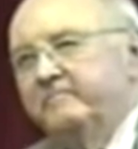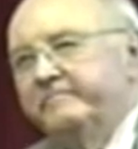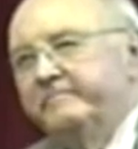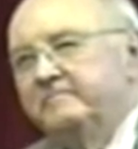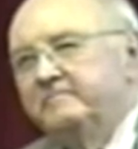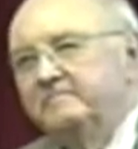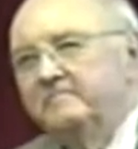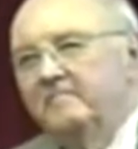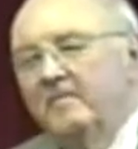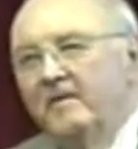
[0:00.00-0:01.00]
easily. And
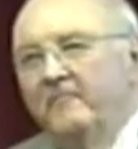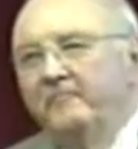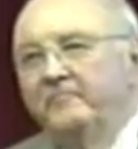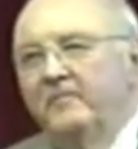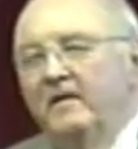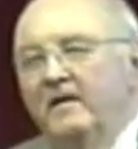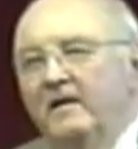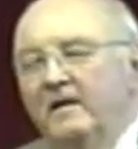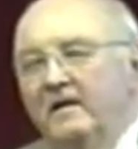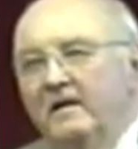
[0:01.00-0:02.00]
so he talked about
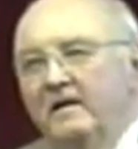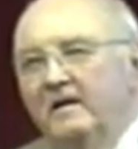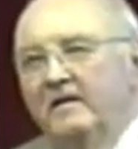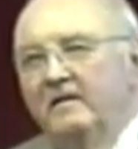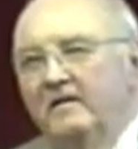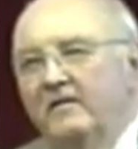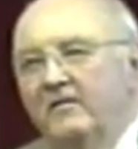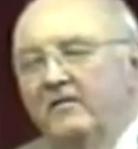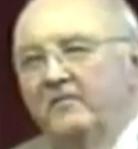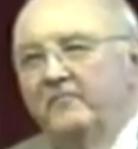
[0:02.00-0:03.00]
development,
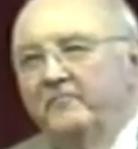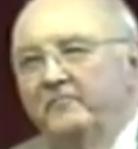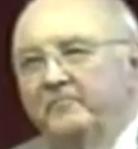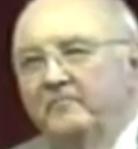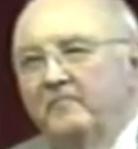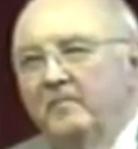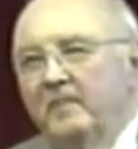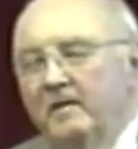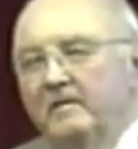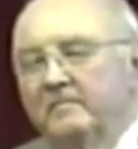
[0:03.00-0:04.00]
which is a
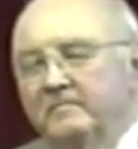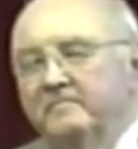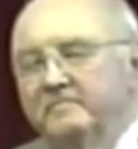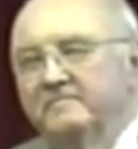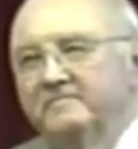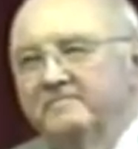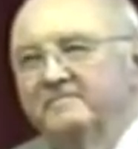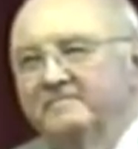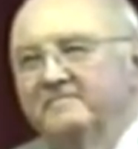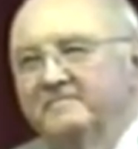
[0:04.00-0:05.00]
natural way of
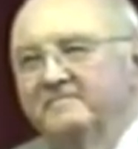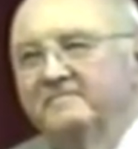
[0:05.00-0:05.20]
seeing